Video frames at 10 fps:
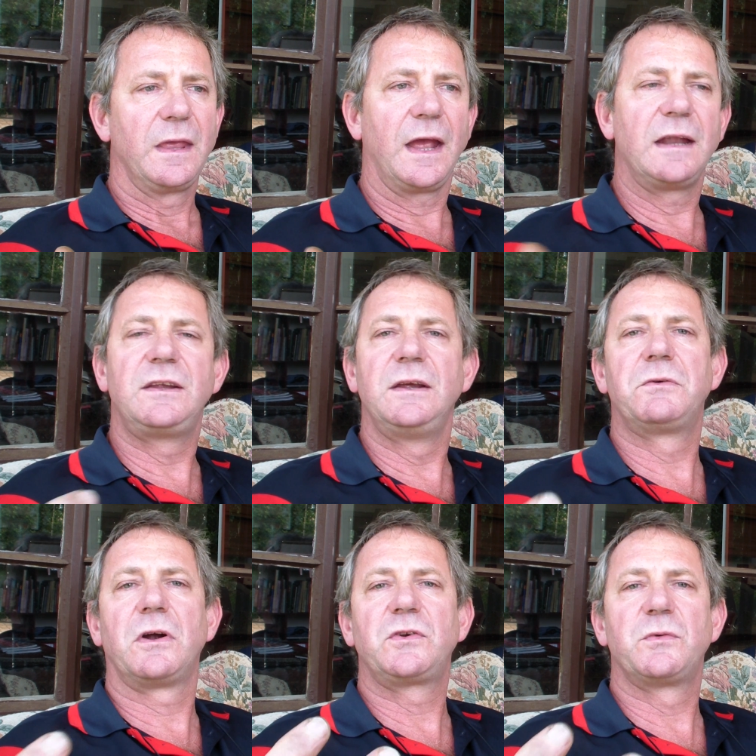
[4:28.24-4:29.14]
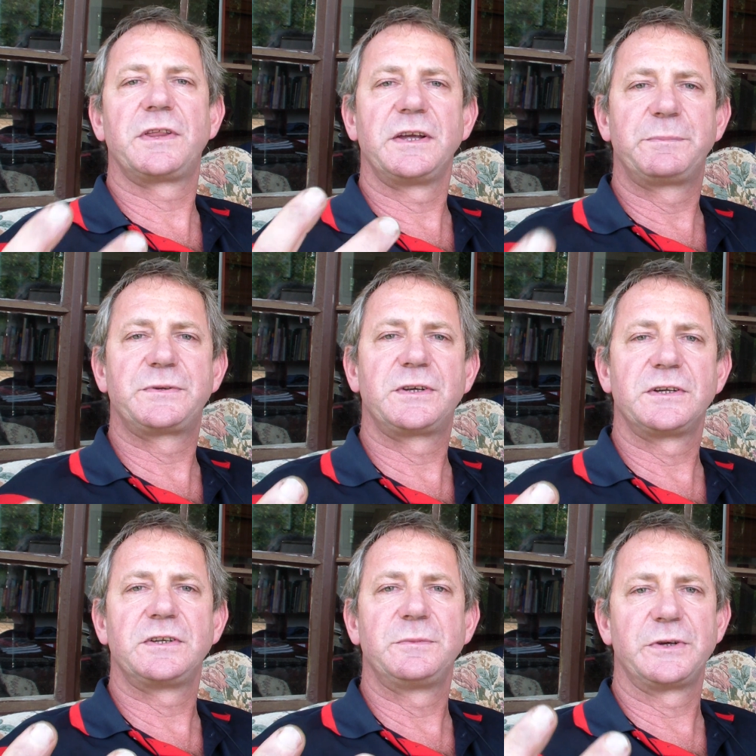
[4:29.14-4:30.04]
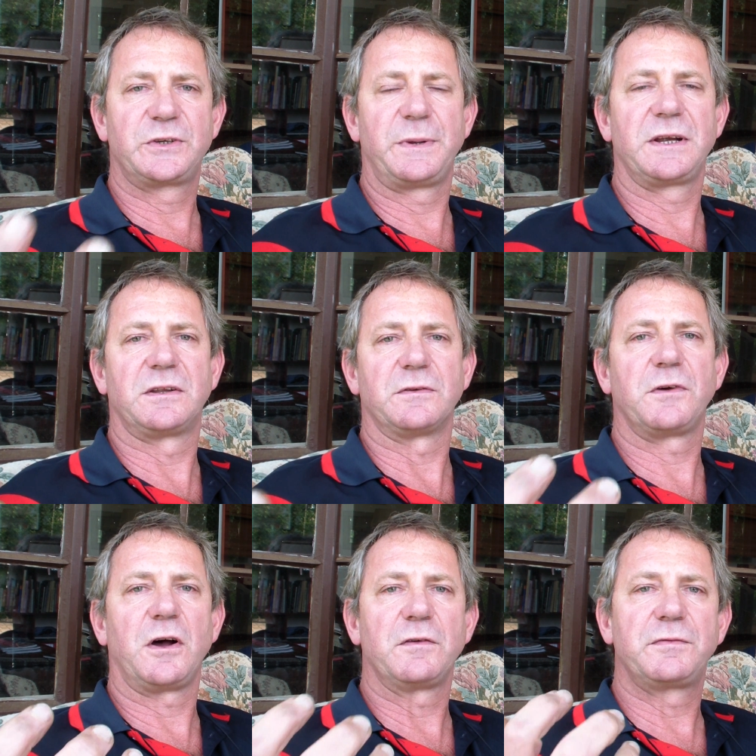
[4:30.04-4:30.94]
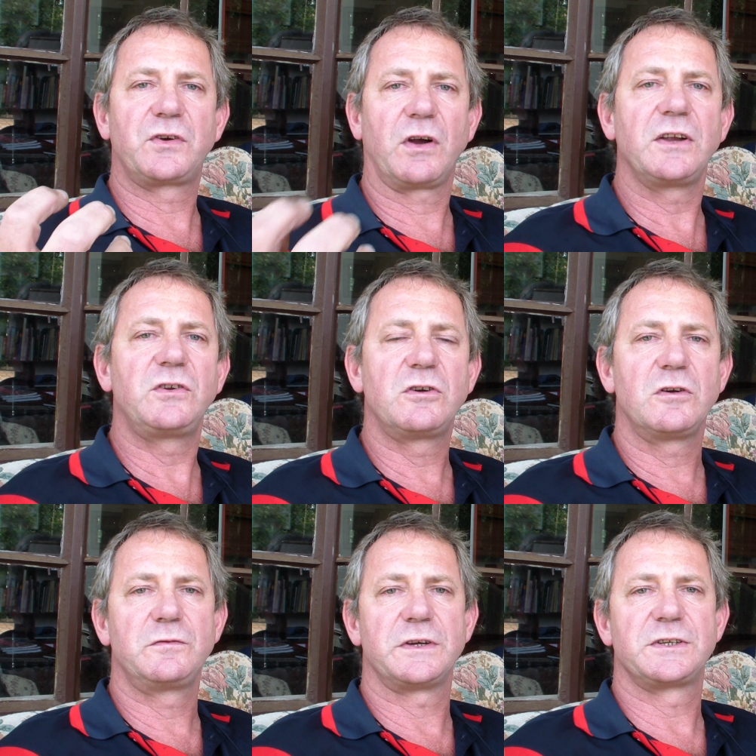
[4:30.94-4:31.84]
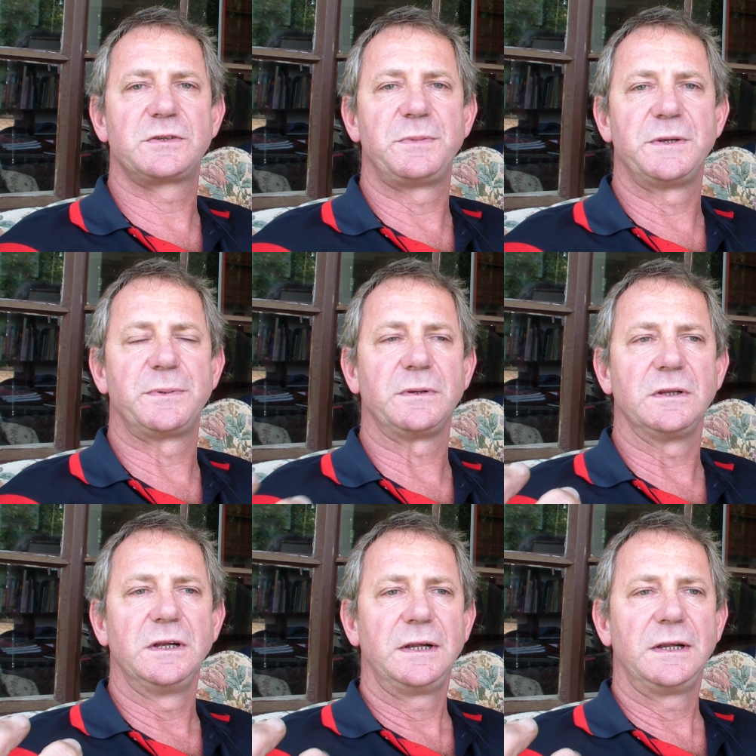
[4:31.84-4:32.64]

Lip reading: And he wrote with a certain perspective of trying to convince people